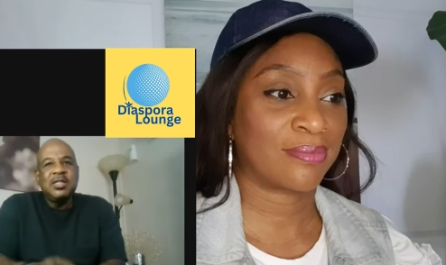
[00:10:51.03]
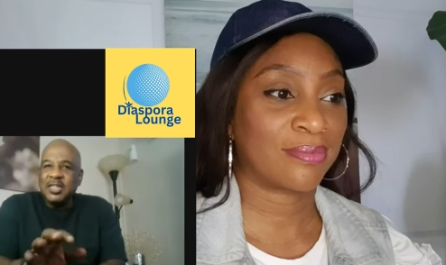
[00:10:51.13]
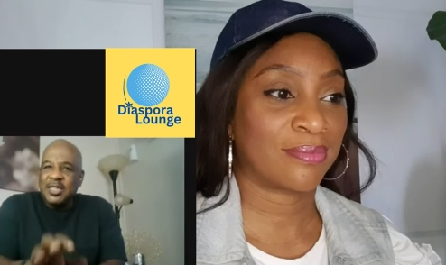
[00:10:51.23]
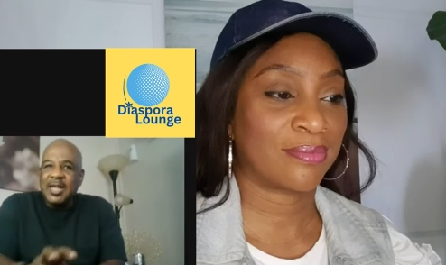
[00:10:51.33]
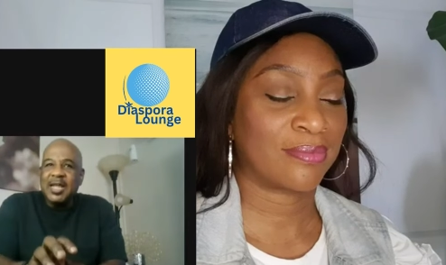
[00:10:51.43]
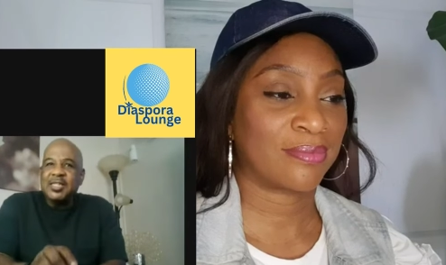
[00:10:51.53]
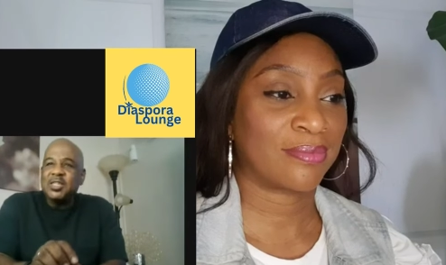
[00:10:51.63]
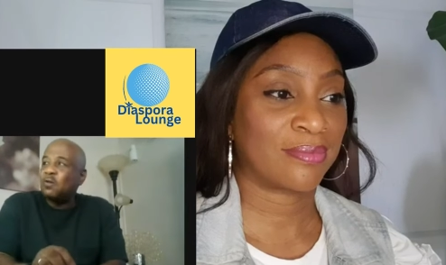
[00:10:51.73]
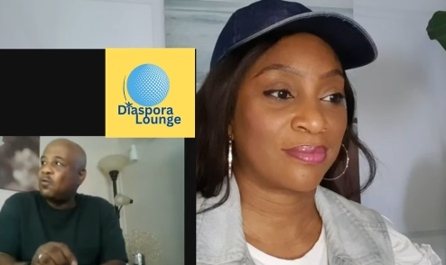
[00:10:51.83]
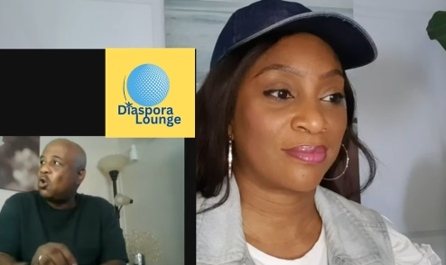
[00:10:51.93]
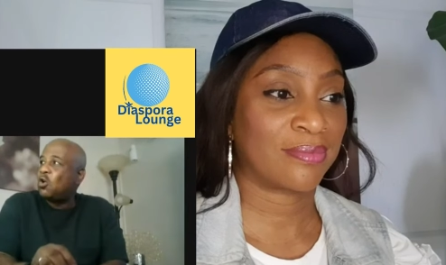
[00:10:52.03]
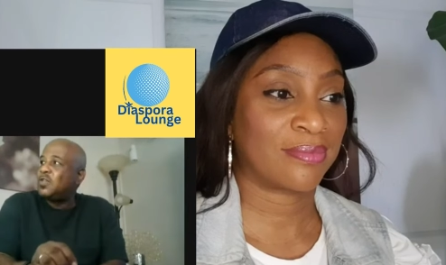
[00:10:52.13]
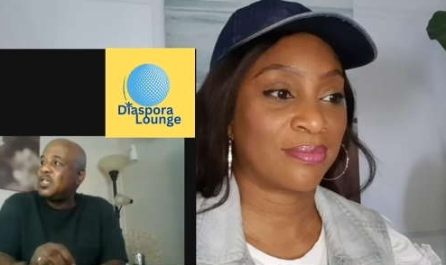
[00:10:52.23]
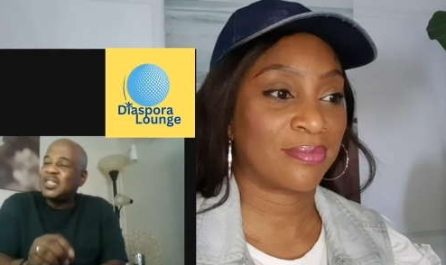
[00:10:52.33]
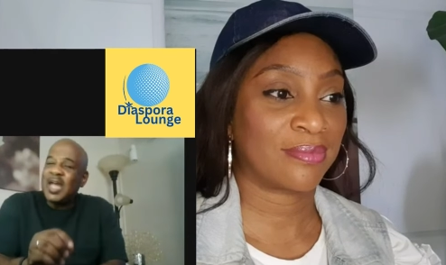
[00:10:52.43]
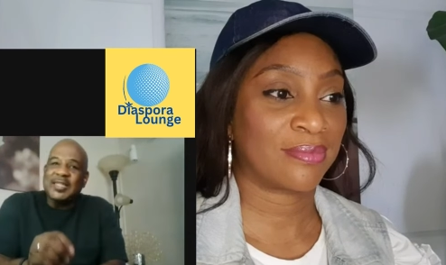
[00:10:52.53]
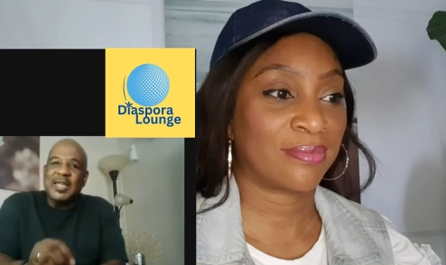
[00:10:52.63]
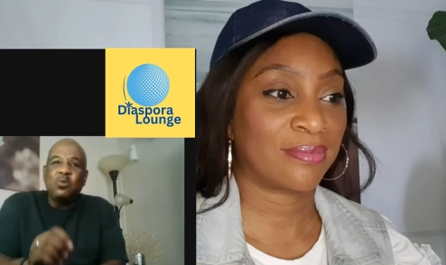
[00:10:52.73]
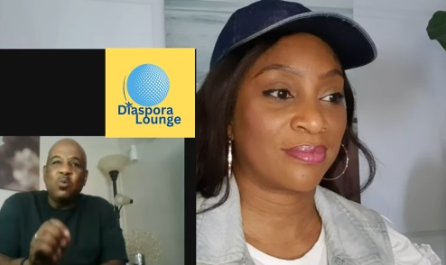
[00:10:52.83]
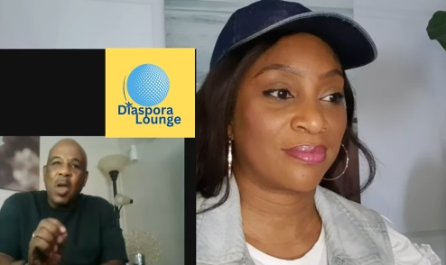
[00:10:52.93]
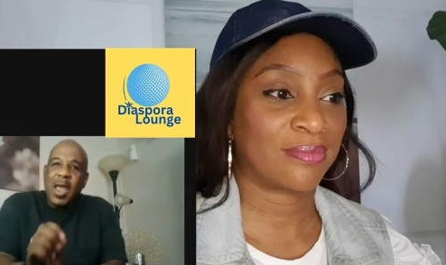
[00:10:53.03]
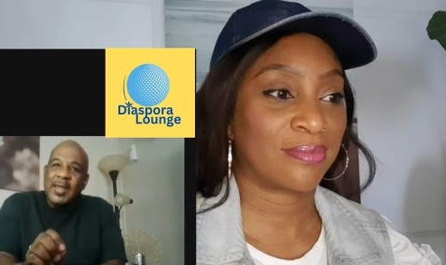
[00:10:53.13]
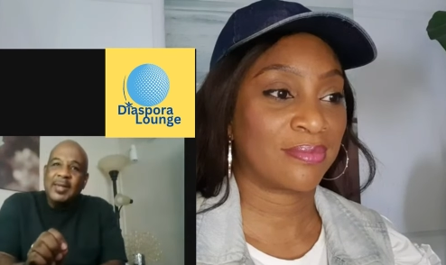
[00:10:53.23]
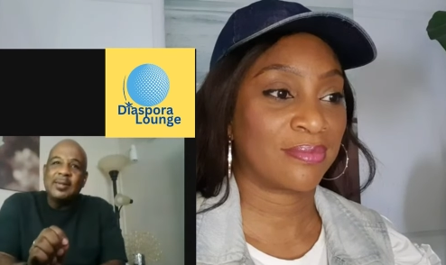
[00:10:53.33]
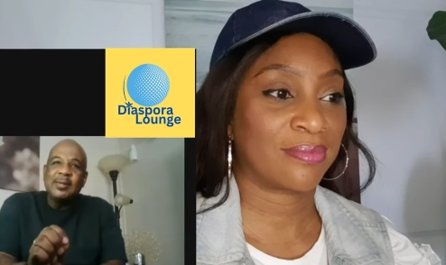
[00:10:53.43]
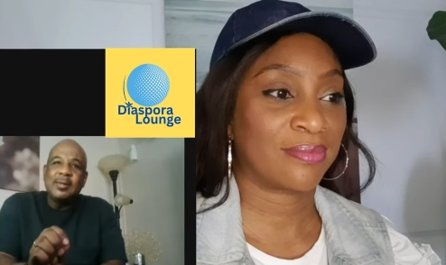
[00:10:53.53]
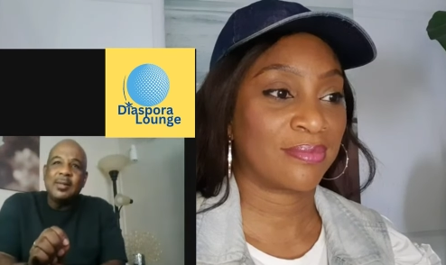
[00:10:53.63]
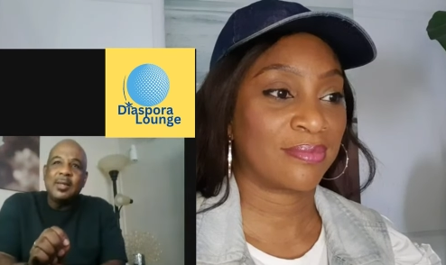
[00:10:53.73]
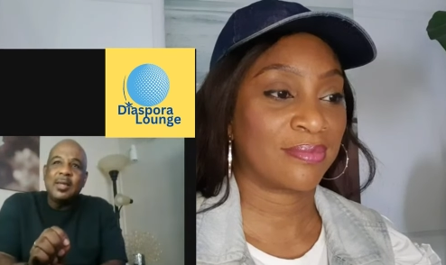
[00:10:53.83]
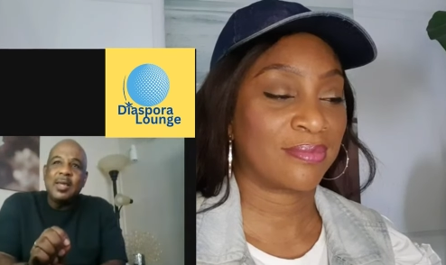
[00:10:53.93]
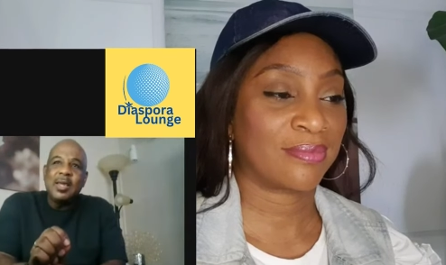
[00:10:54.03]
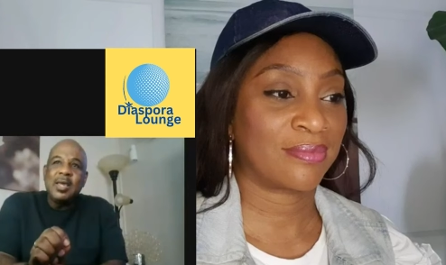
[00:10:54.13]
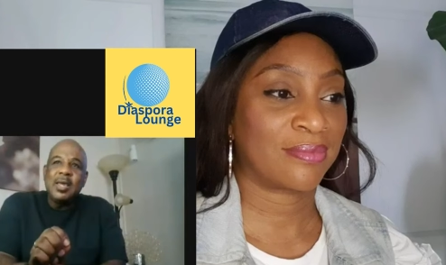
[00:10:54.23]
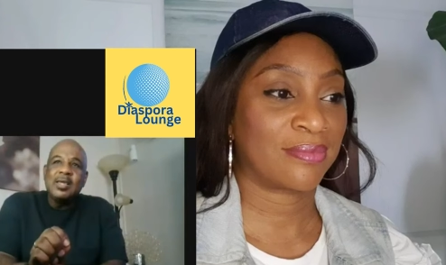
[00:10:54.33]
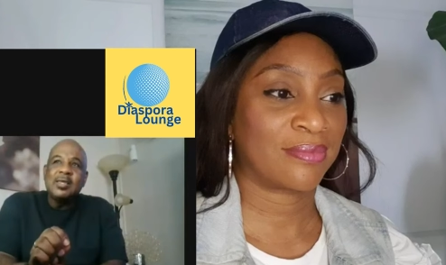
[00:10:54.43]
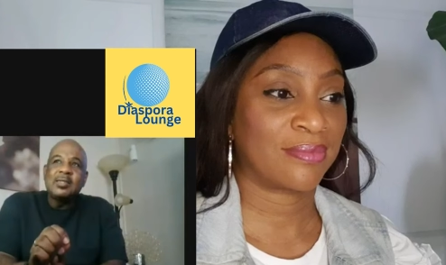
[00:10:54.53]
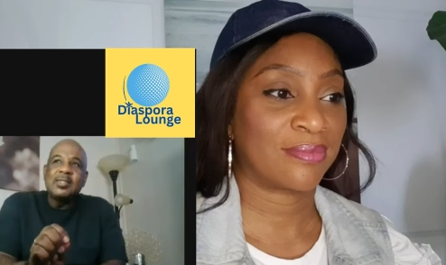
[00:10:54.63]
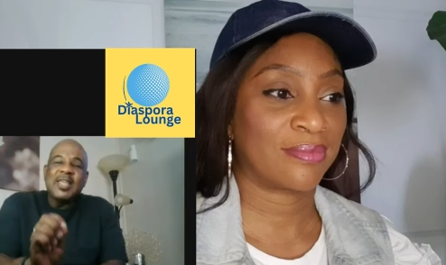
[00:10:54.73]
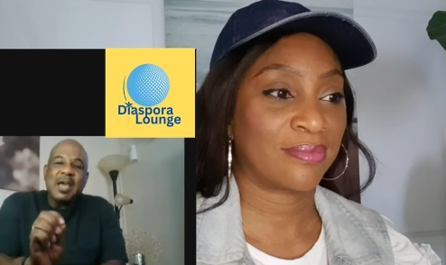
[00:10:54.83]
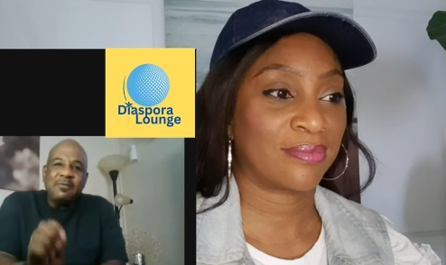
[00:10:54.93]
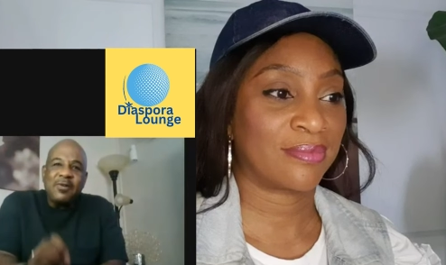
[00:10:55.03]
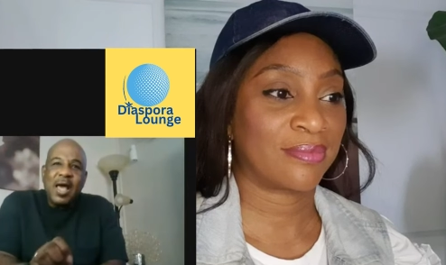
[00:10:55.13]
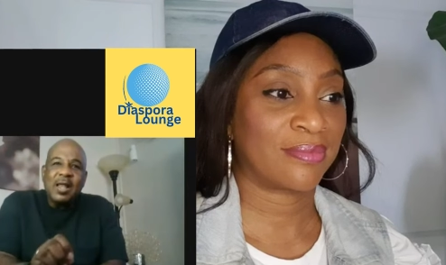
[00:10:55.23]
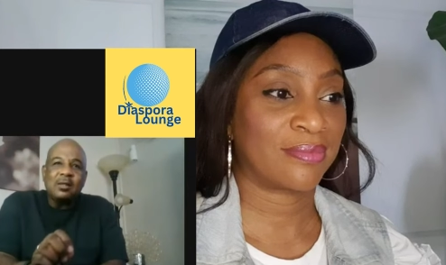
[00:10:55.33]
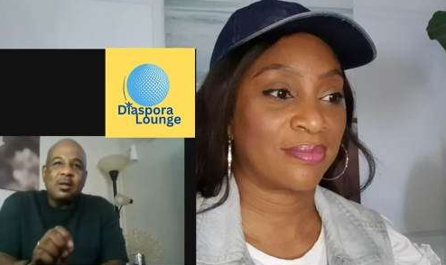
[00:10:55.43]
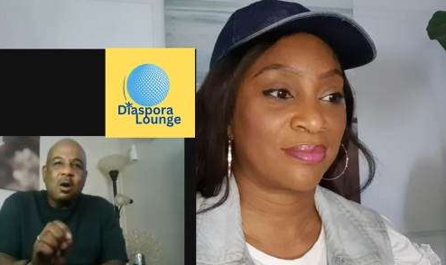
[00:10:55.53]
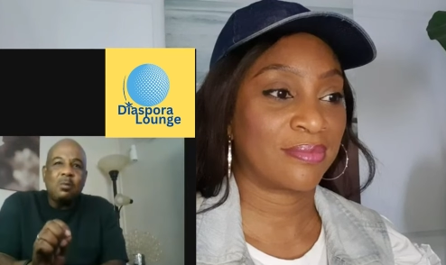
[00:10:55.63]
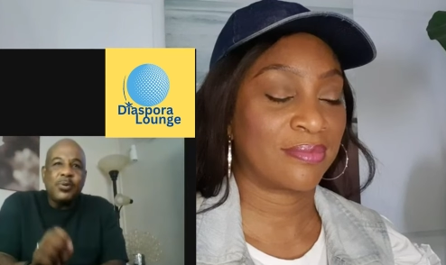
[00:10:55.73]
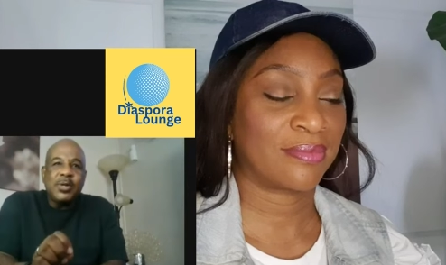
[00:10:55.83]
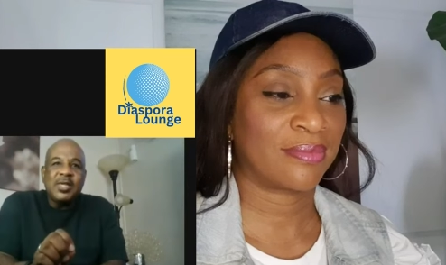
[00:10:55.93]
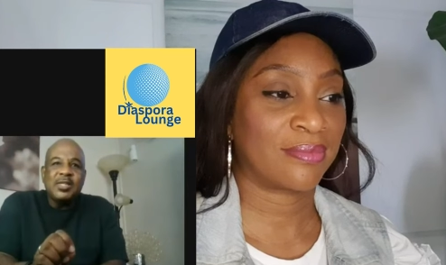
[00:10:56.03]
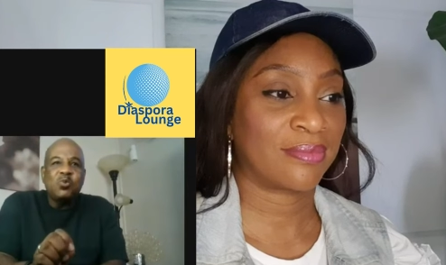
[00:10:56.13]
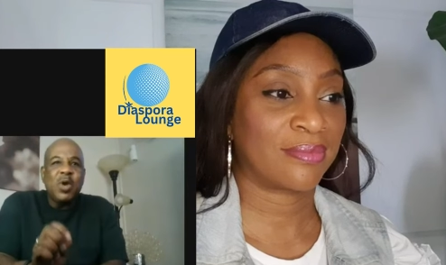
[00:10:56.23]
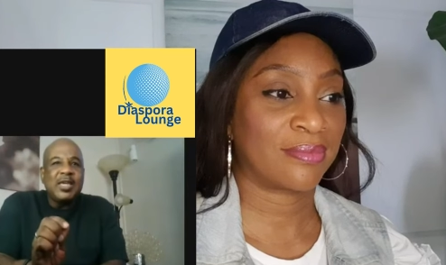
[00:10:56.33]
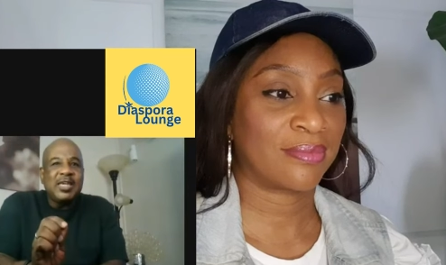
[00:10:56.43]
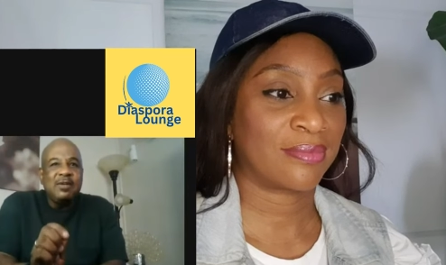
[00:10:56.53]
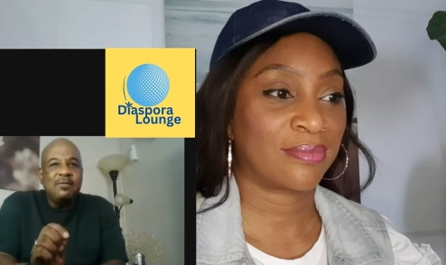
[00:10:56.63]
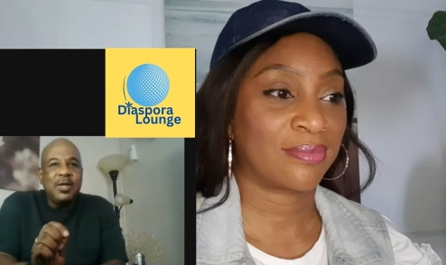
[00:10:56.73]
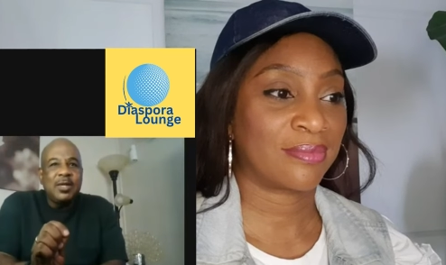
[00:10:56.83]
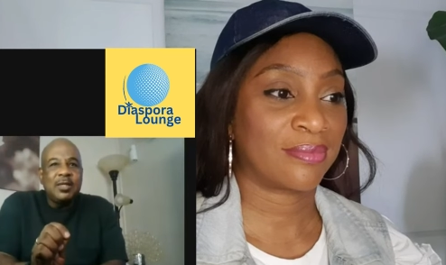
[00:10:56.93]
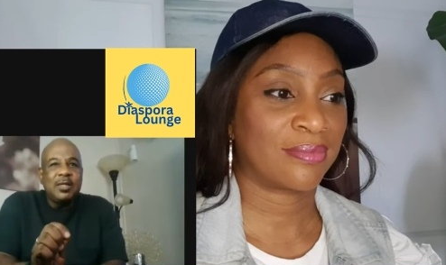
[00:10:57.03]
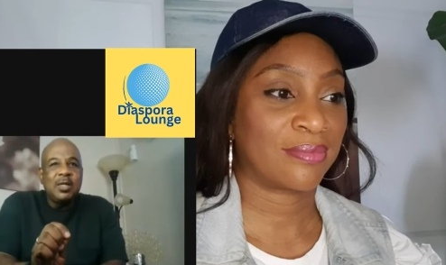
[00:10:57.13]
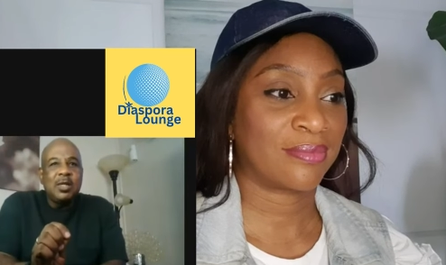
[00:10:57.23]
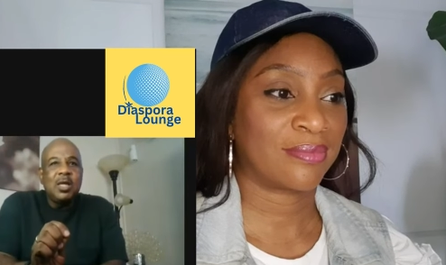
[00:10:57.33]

Speaker 1: The genesis of all of this started when several companies were given